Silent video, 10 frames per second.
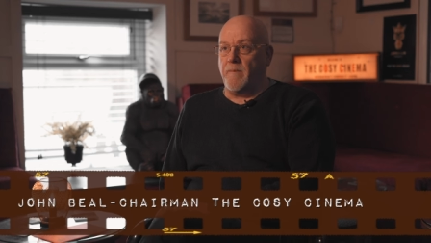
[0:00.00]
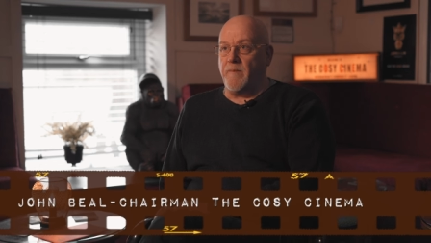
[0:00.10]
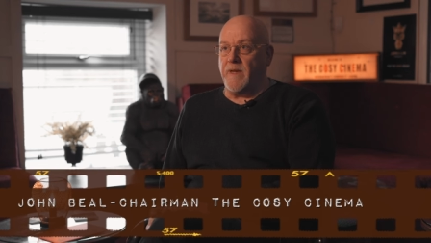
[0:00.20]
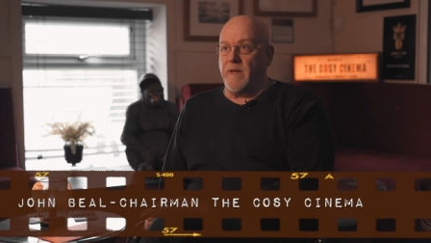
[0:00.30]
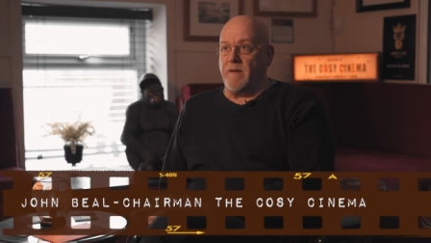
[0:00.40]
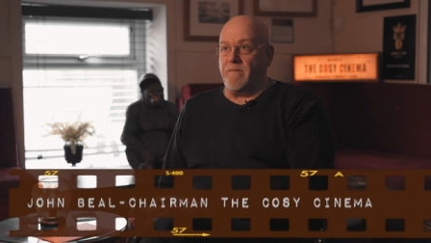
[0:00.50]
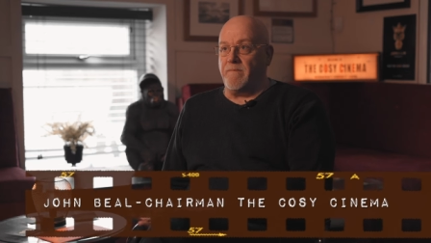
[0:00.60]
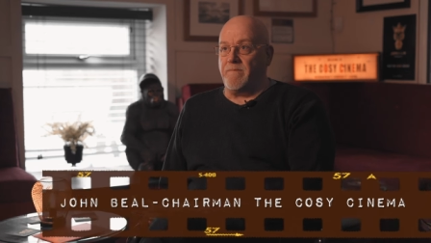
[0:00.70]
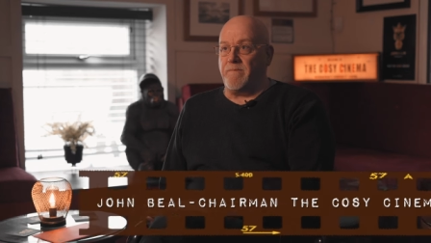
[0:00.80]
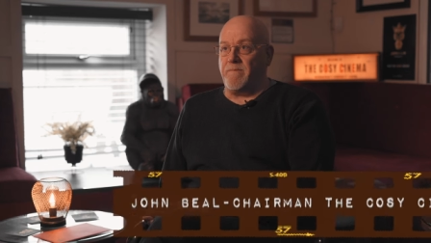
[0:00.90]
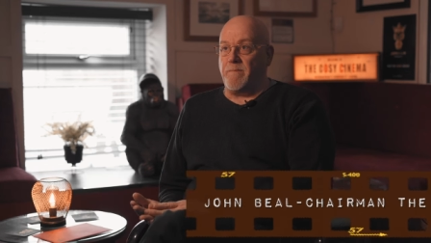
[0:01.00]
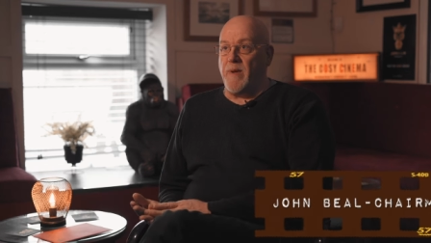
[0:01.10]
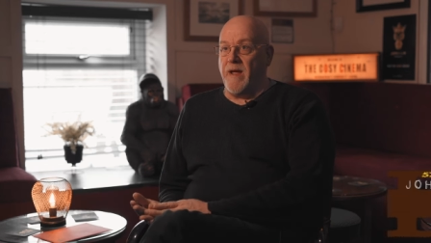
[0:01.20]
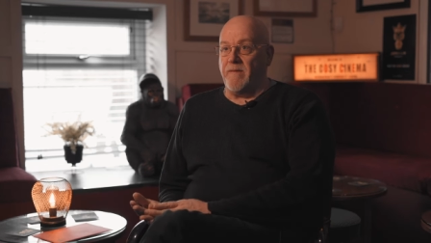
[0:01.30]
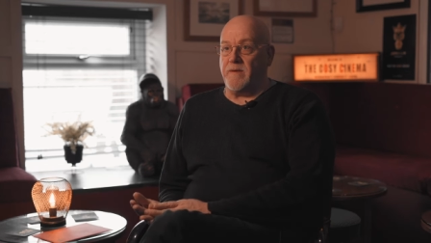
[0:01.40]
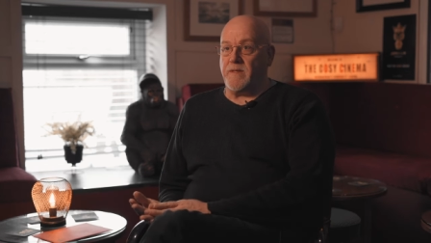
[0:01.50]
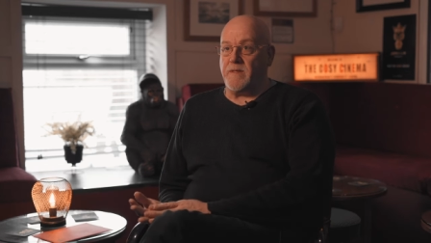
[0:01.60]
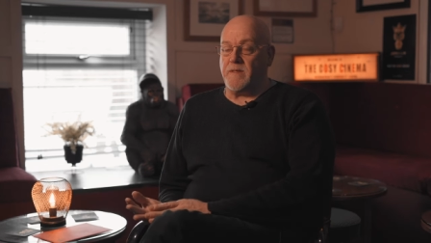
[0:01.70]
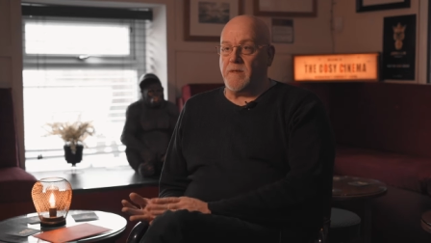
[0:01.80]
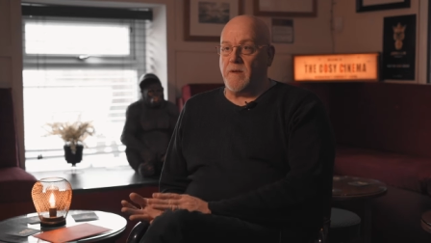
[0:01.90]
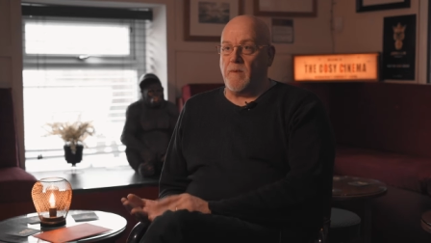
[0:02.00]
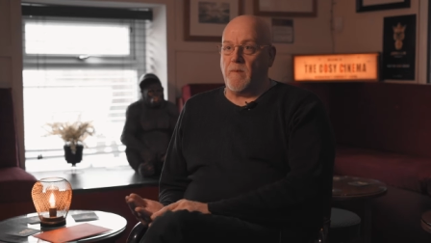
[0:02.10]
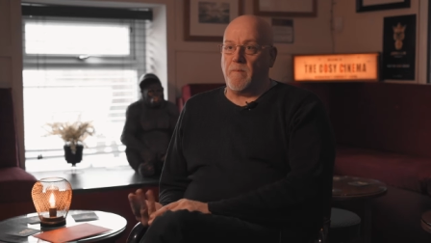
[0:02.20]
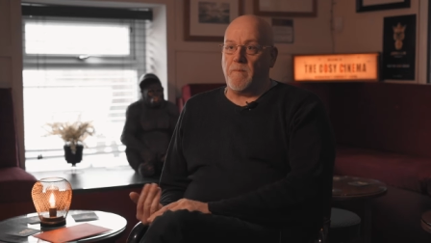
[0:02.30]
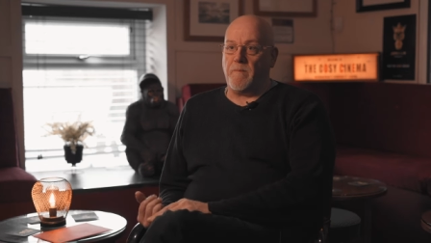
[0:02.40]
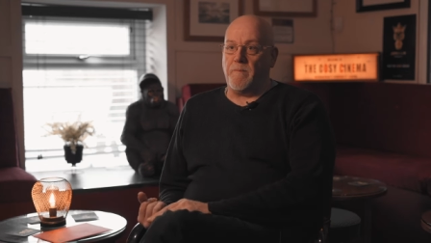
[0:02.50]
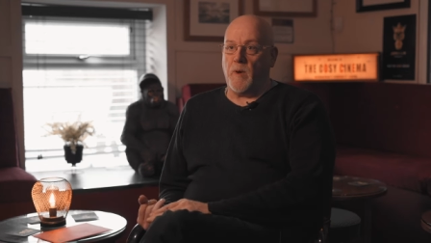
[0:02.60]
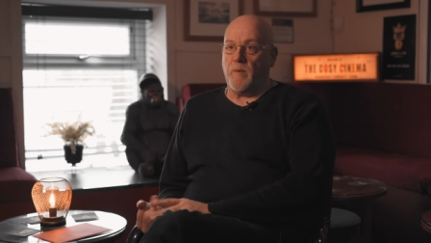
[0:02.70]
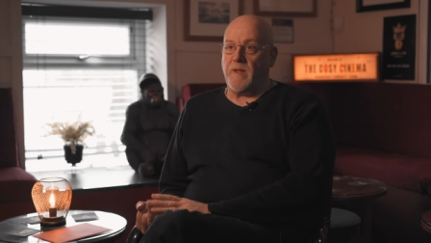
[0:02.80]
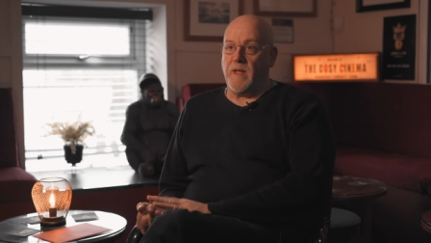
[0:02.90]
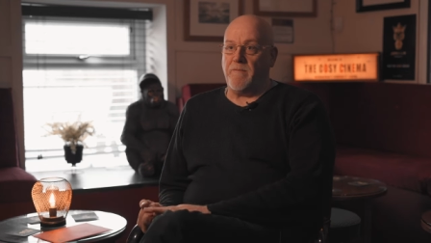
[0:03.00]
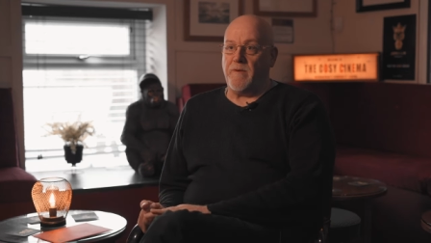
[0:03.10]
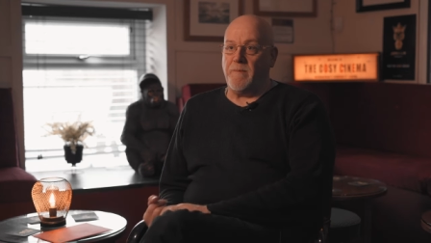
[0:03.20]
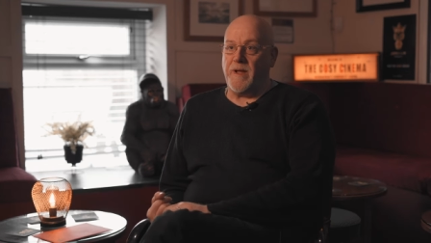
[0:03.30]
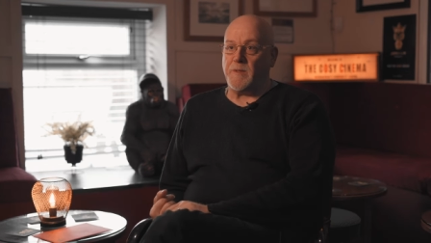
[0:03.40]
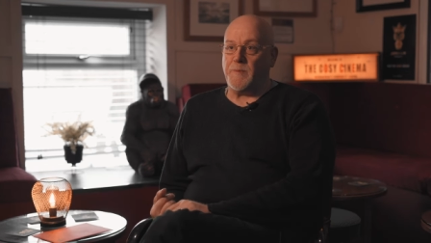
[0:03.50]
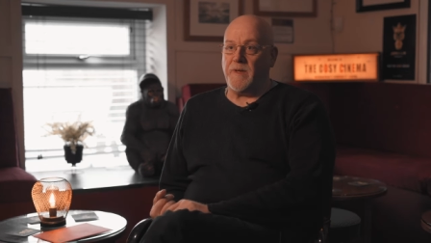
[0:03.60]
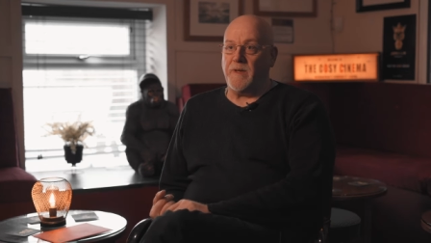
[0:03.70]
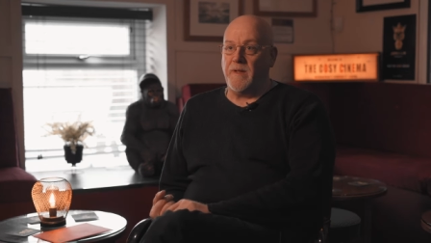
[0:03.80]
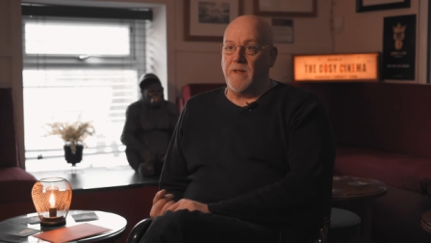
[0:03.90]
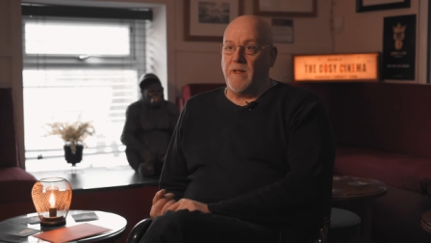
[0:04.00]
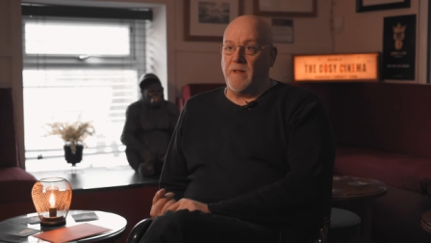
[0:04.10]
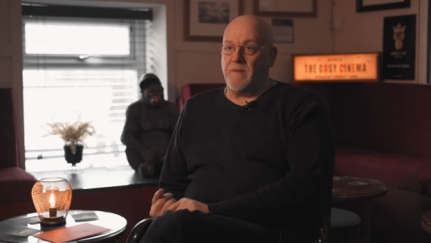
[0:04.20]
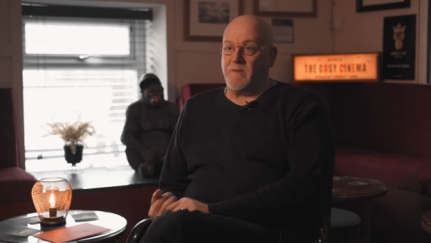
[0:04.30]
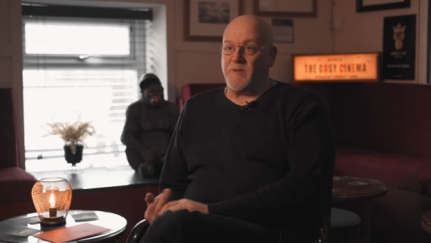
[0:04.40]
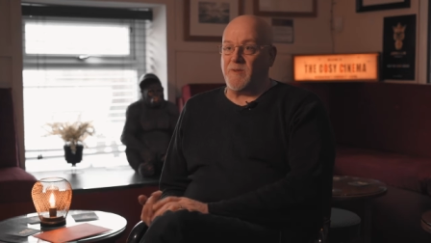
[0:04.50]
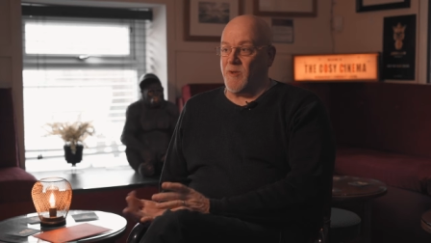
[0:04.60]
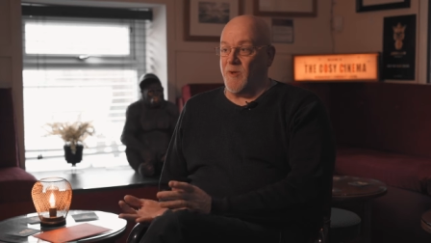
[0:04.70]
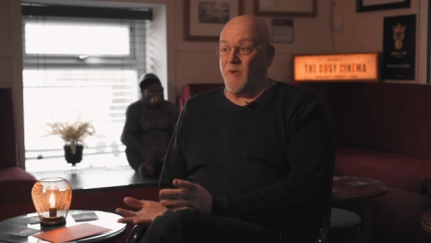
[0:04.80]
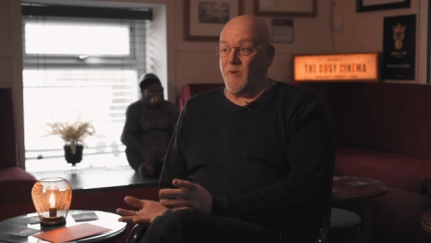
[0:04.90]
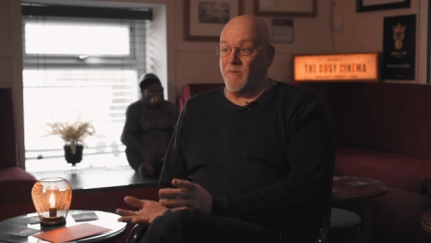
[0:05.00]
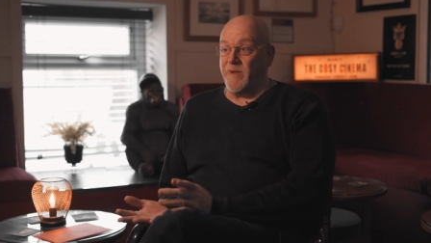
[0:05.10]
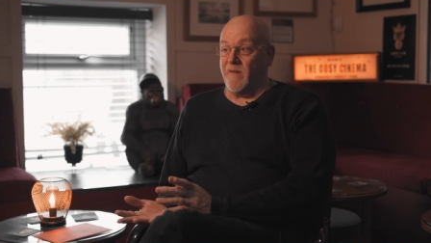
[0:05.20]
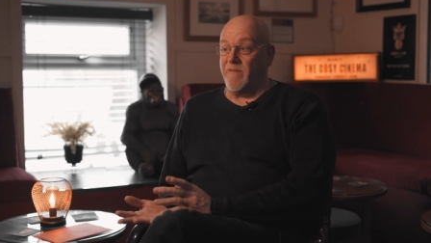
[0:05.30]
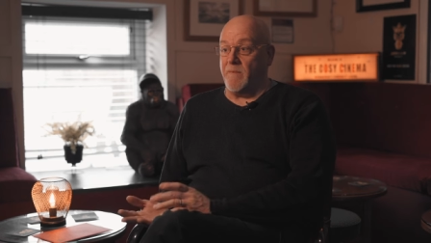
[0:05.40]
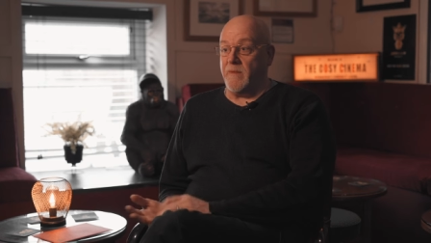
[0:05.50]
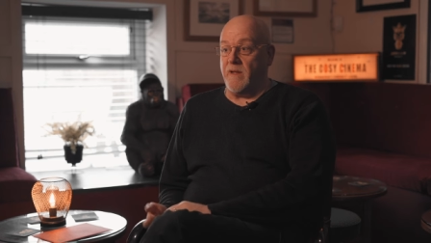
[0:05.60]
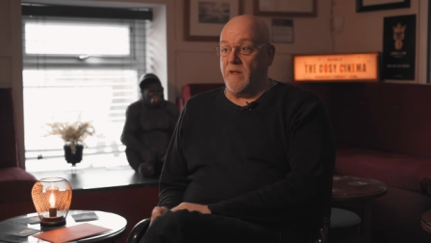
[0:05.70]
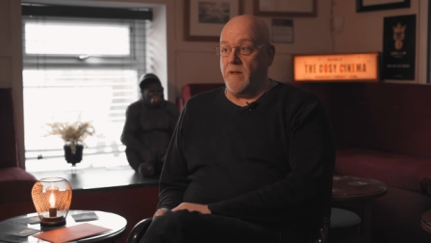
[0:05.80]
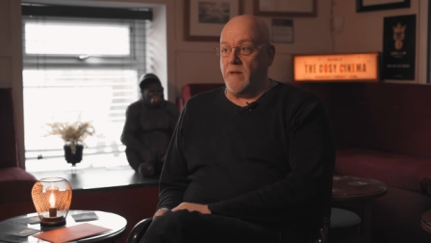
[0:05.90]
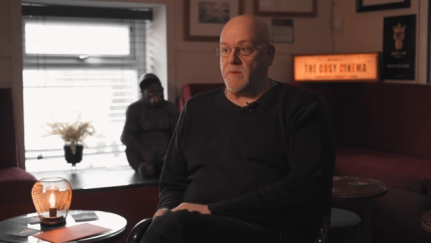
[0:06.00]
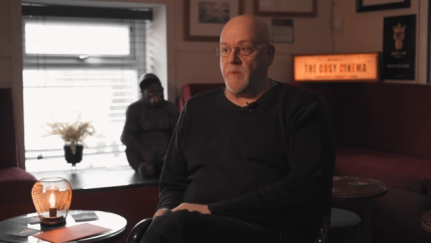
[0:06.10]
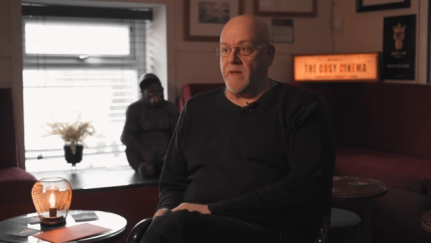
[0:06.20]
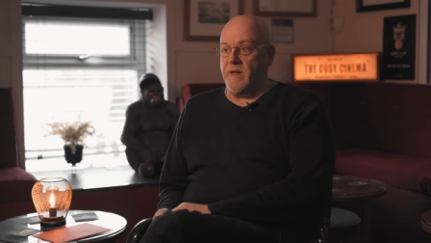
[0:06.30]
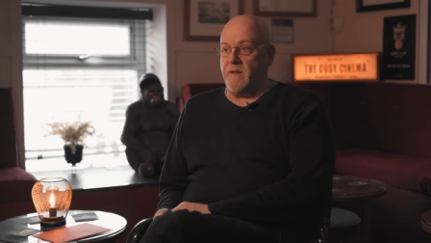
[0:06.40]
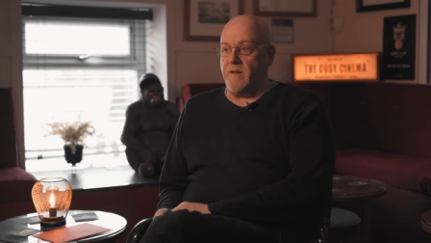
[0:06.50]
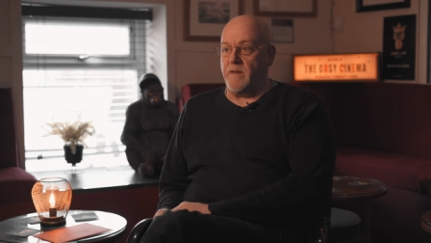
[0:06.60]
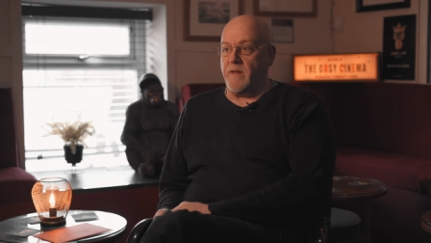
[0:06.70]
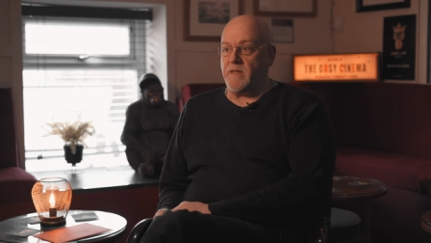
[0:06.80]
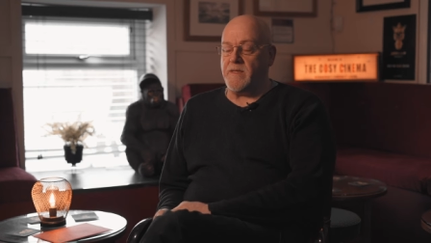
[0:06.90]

My parents both came from Mexborough. So the Beale family has been in this